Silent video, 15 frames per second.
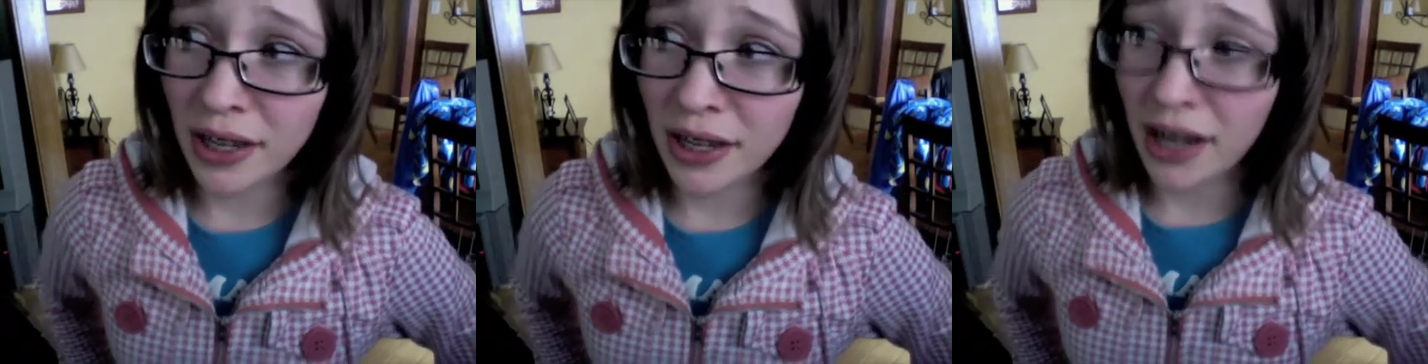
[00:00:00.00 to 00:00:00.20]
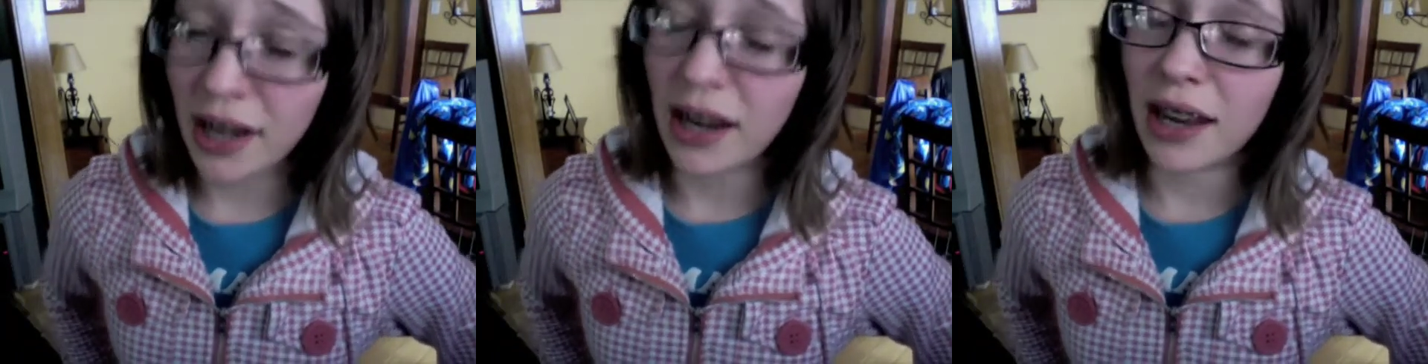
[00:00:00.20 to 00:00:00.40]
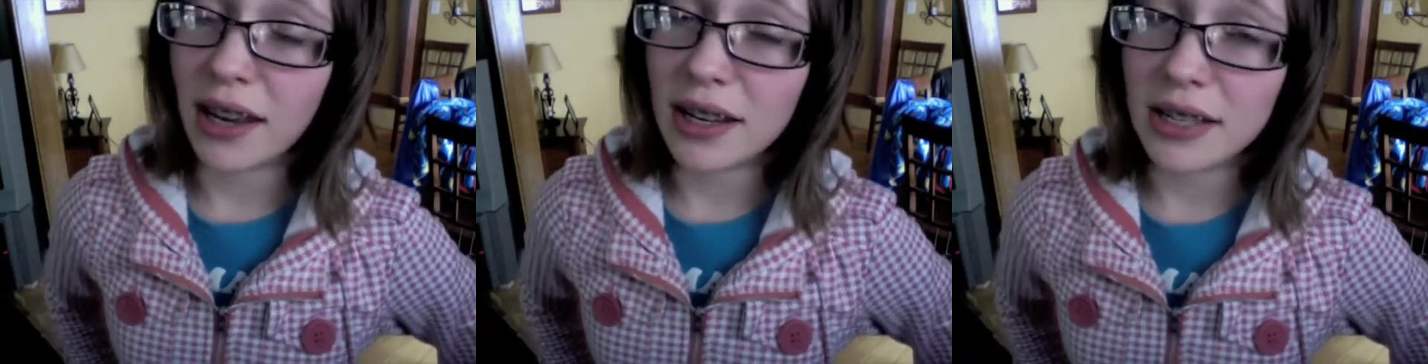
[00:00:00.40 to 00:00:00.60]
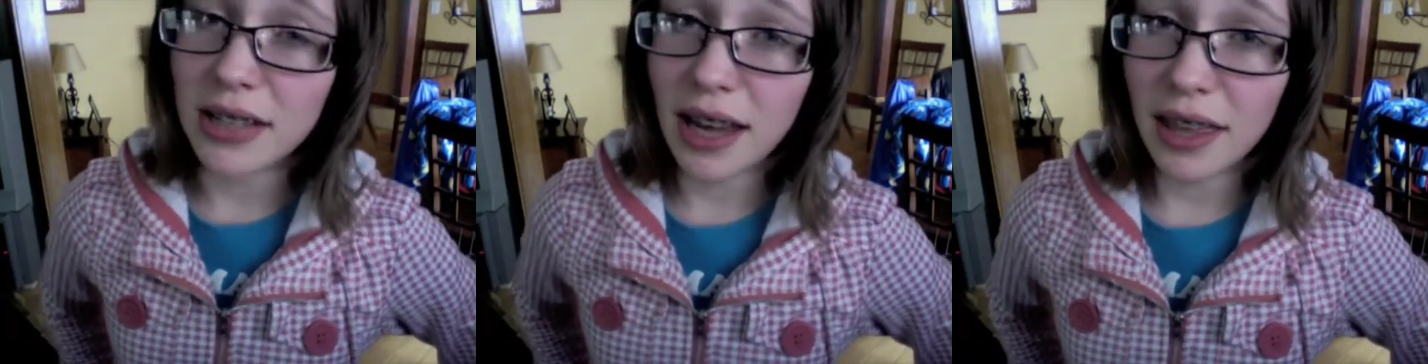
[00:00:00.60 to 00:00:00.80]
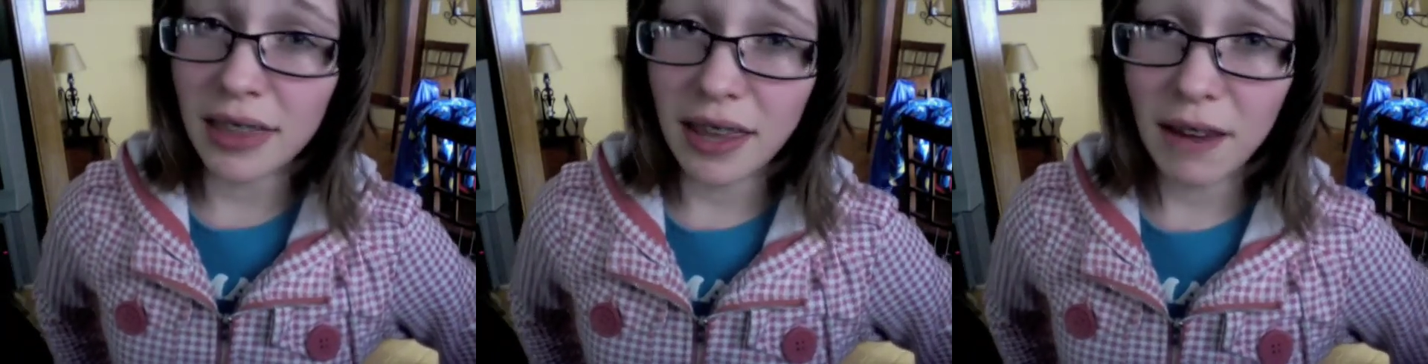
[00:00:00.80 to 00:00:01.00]
and
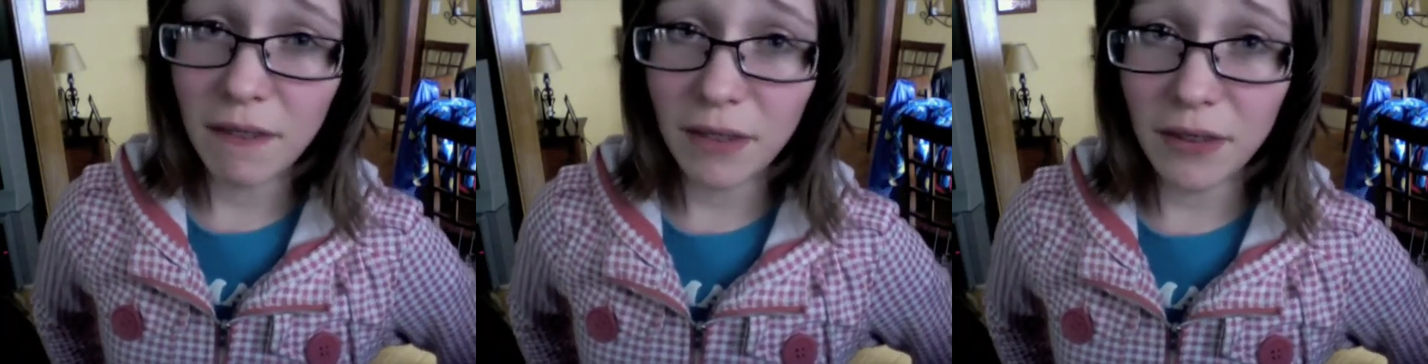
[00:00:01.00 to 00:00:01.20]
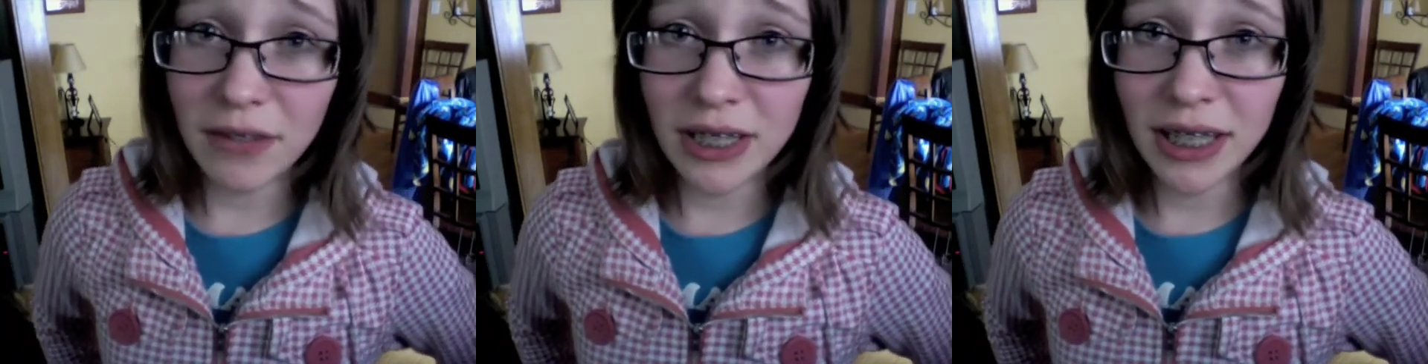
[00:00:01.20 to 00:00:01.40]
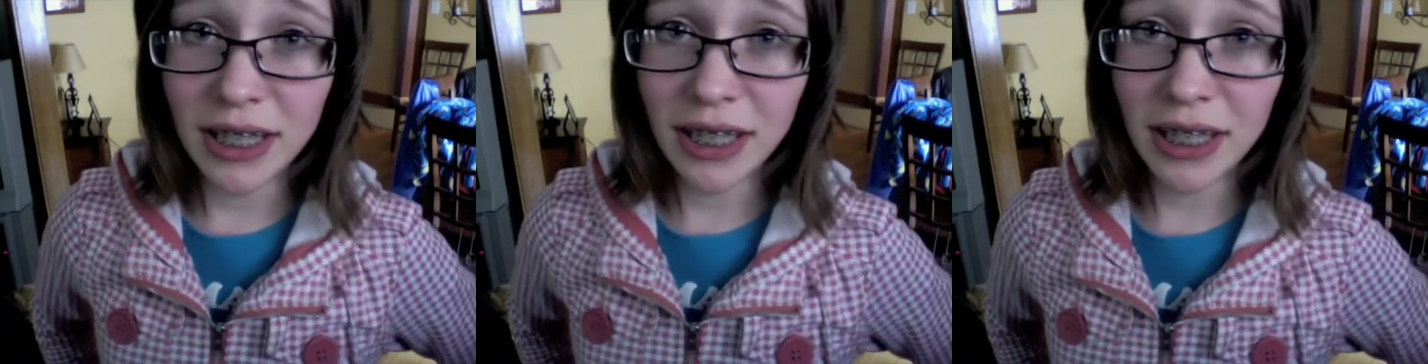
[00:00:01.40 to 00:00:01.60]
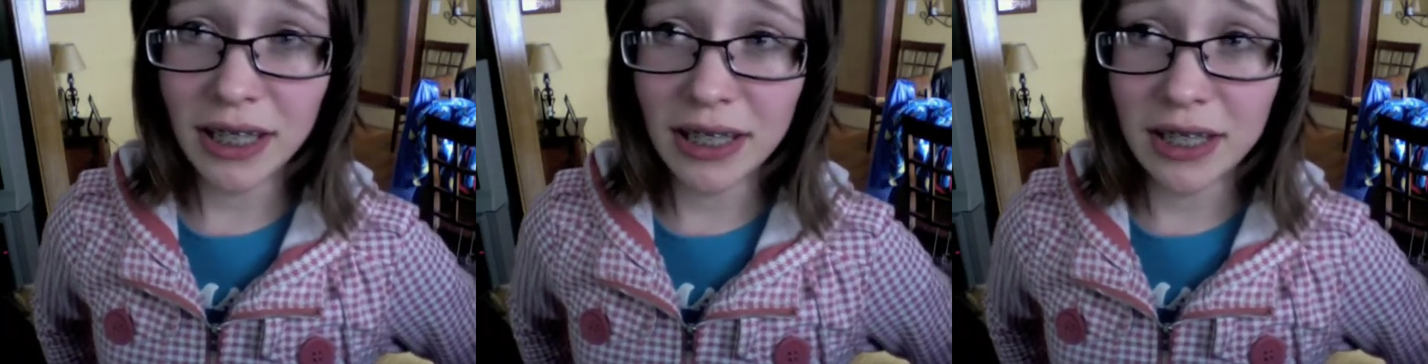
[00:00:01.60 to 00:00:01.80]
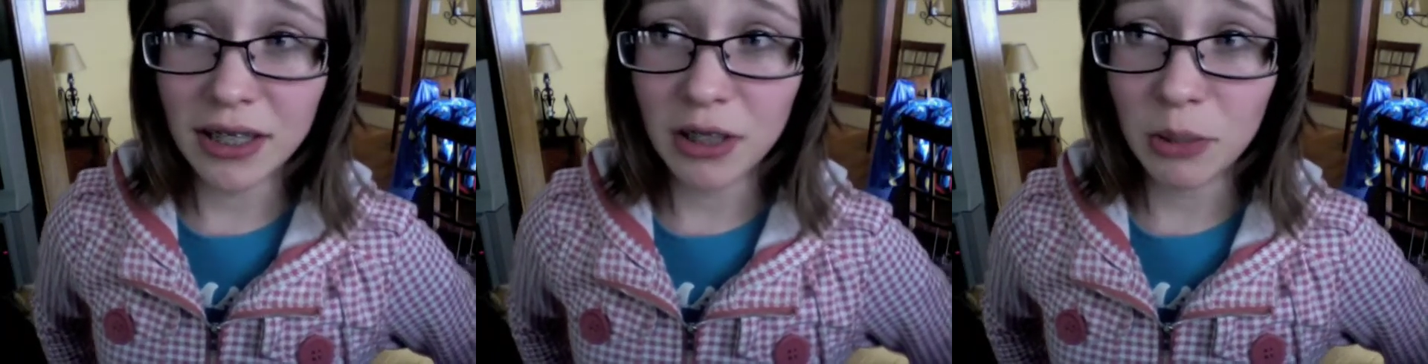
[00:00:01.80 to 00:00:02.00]
I think fifteen
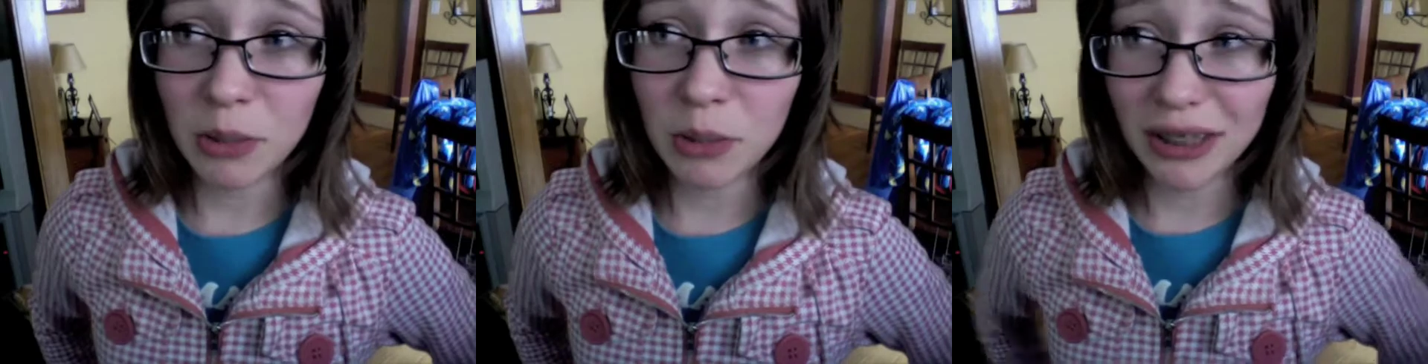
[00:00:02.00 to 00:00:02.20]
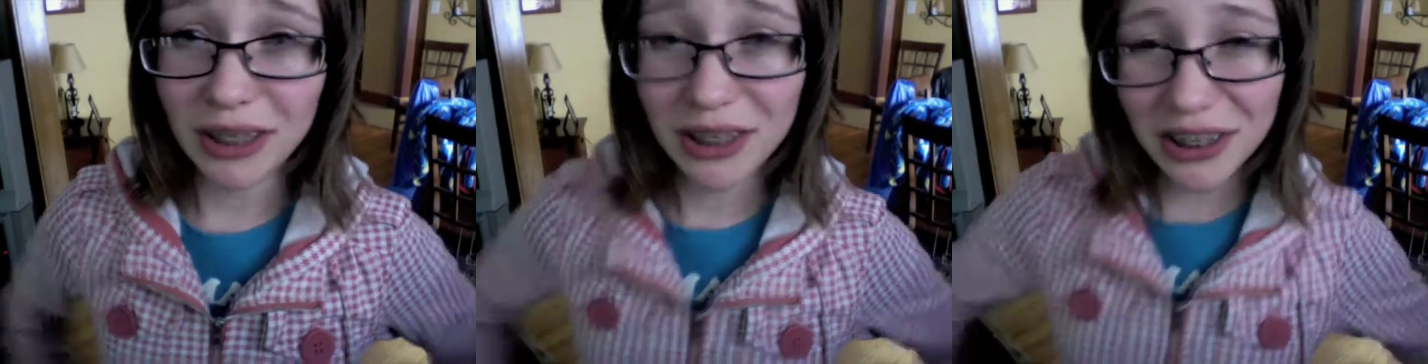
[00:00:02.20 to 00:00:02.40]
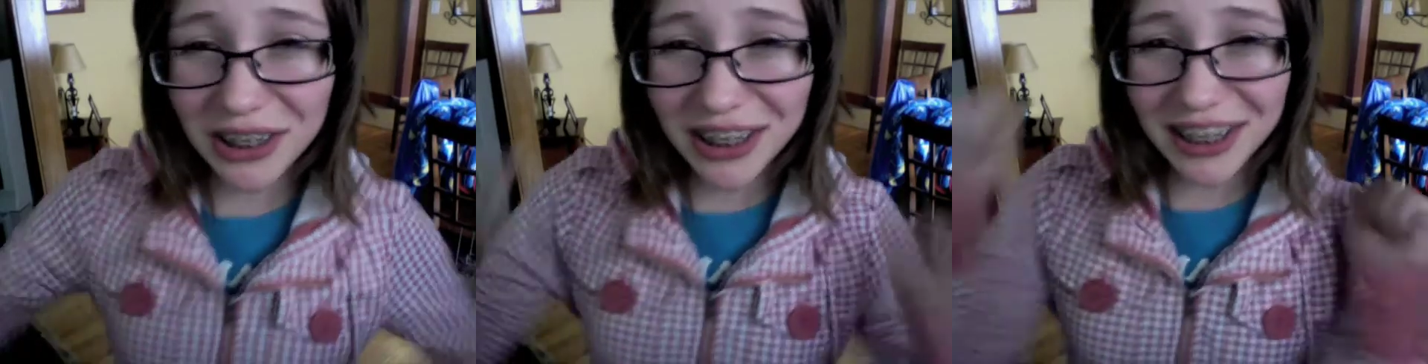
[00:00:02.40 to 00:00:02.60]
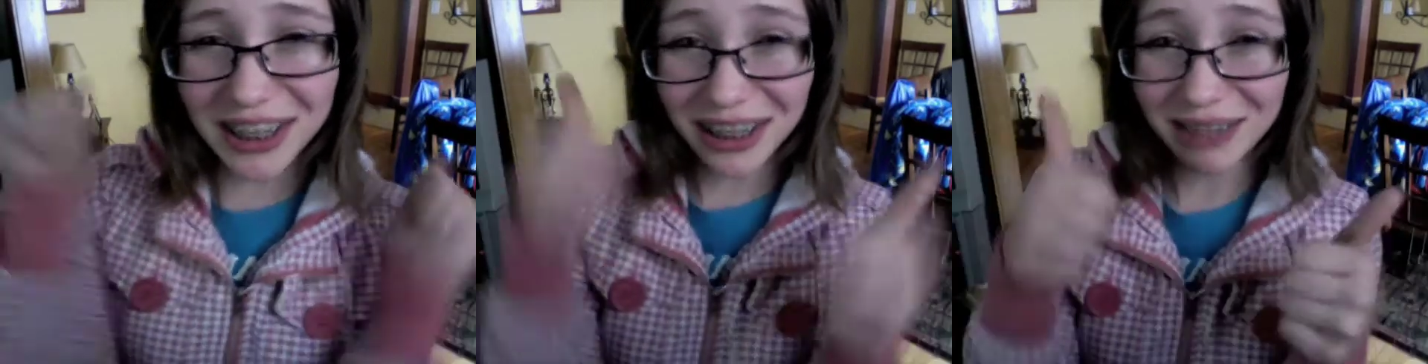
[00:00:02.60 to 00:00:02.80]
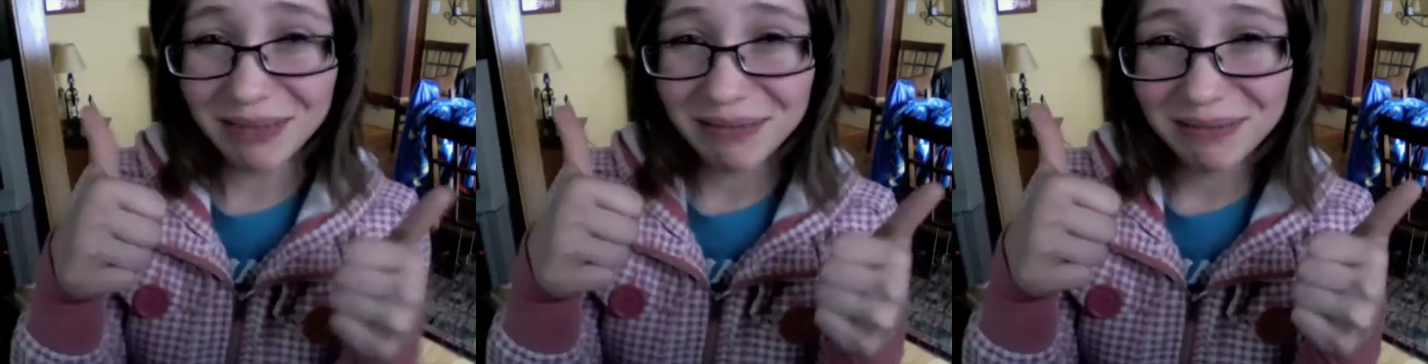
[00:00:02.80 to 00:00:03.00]
is going to be a good year